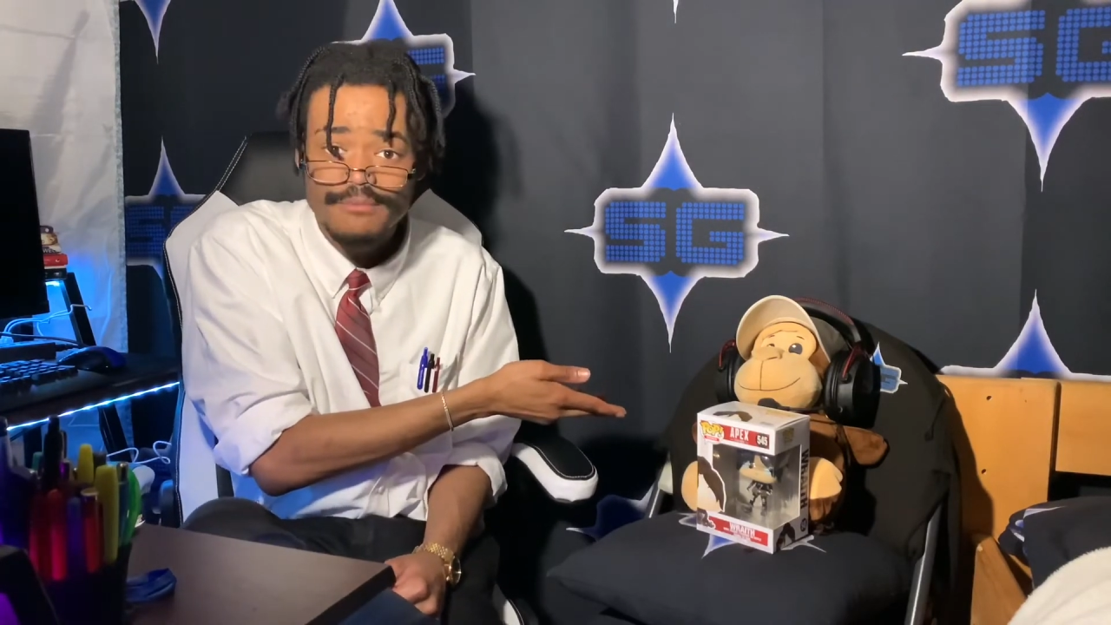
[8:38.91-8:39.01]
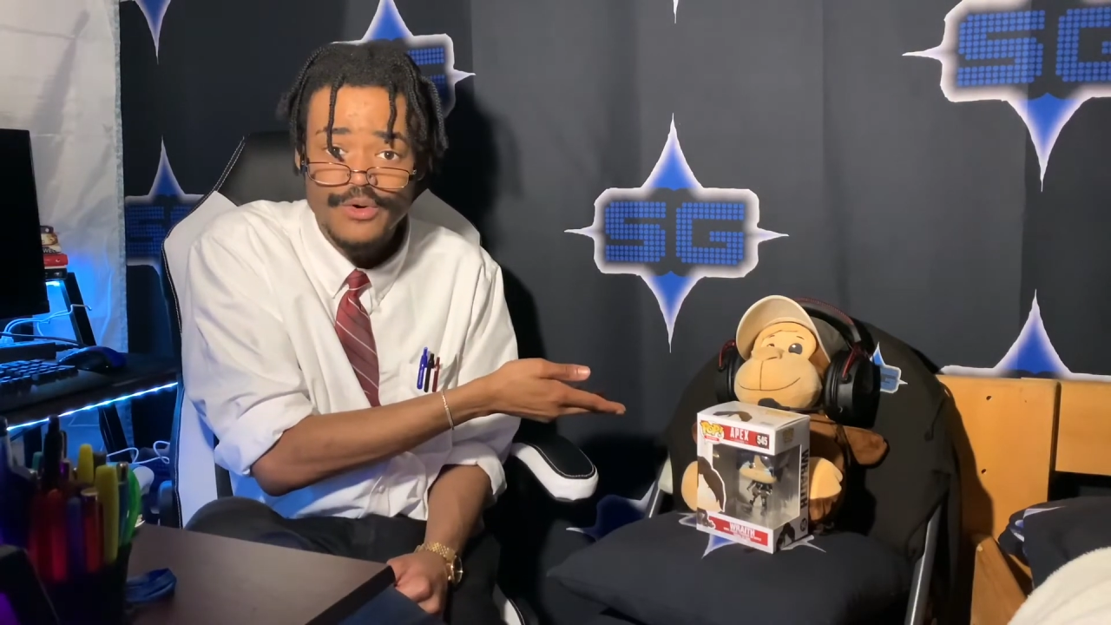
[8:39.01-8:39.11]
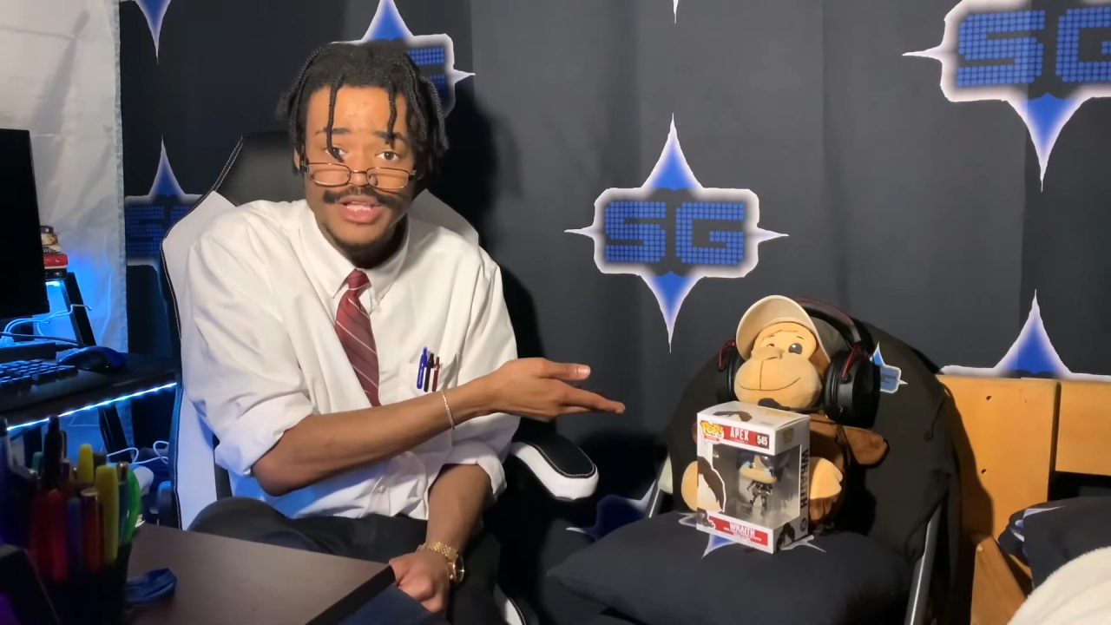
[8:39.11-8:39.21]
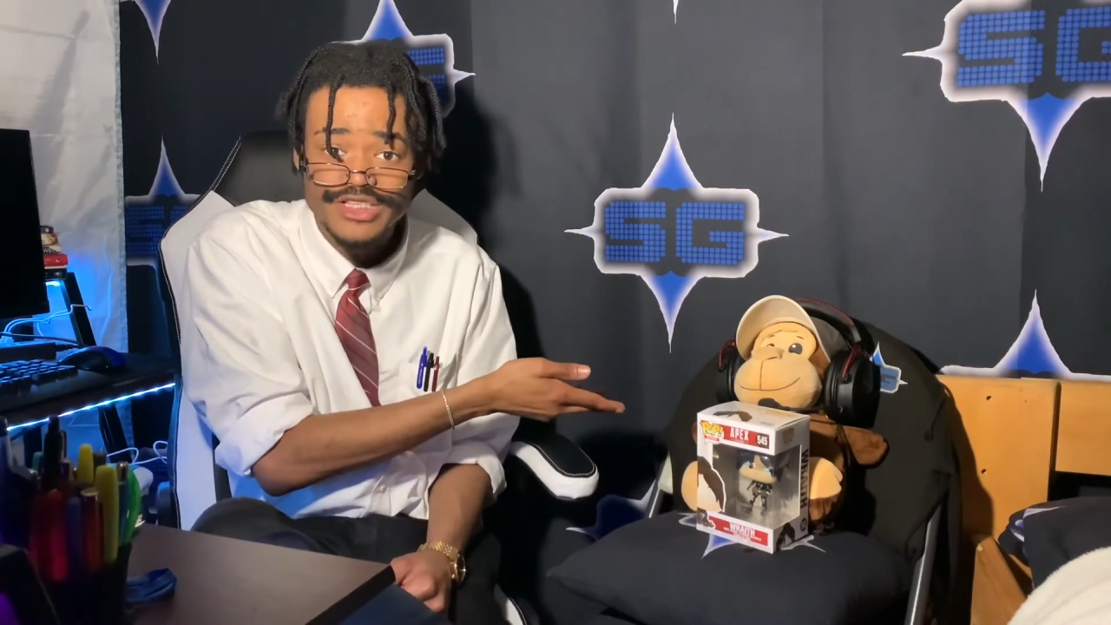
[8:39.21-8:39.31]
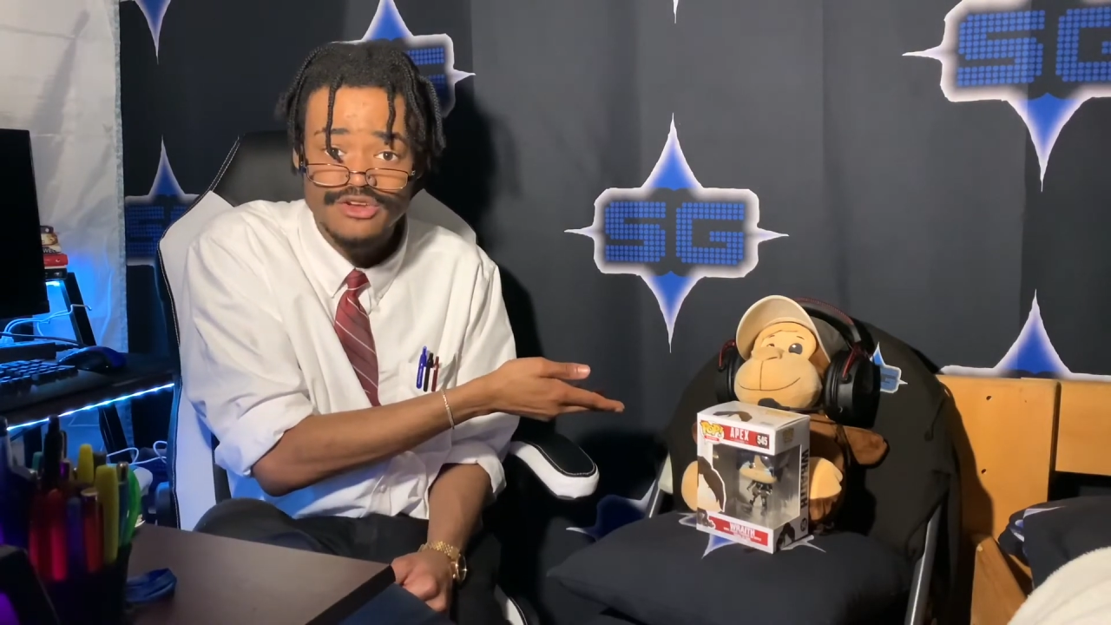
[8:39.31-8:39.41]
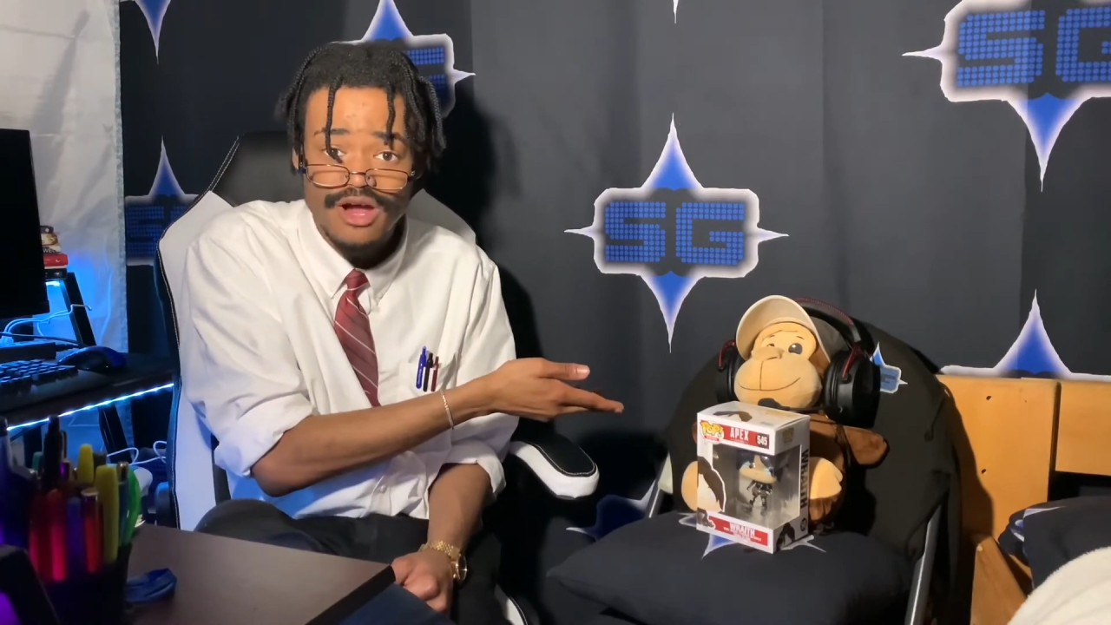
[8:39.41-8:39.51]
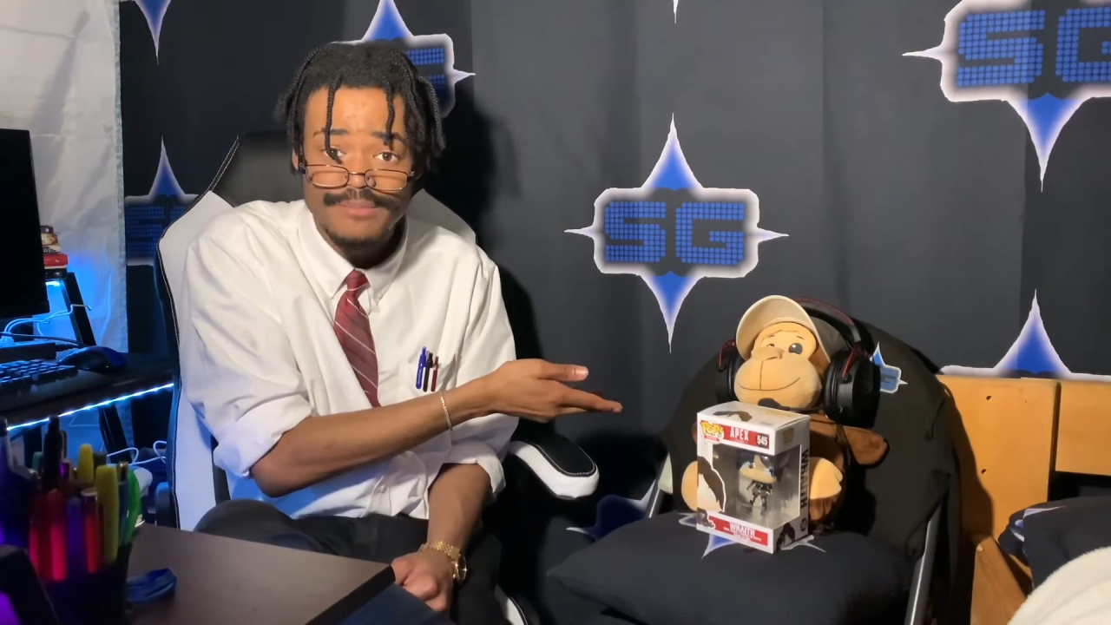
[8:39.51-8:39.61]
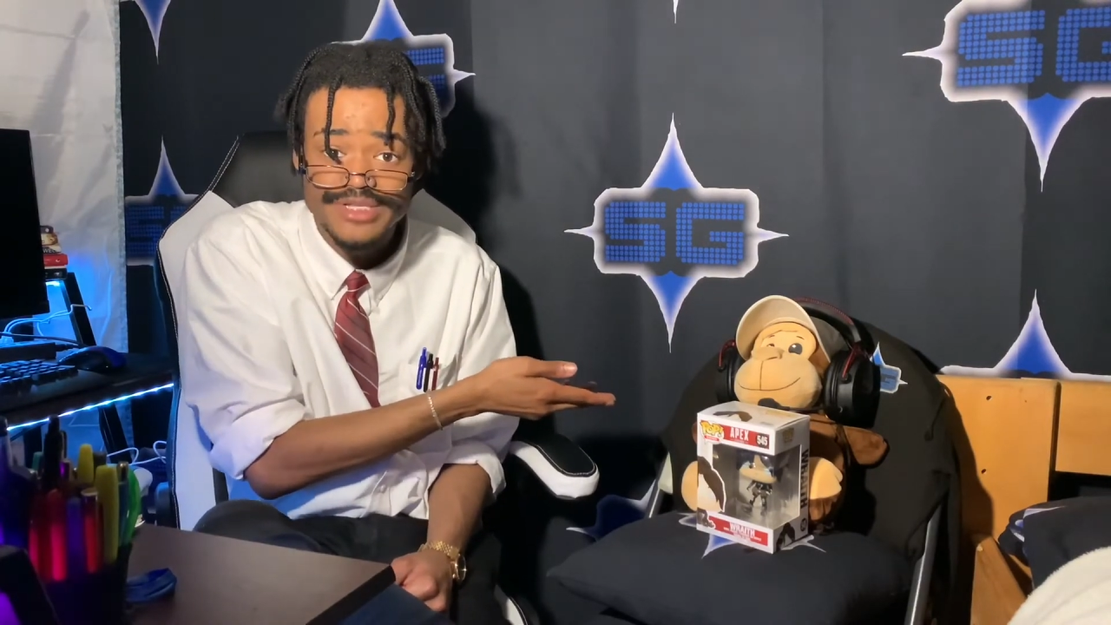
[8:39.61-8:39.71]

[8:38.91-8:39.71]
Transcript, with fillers: on Instagram,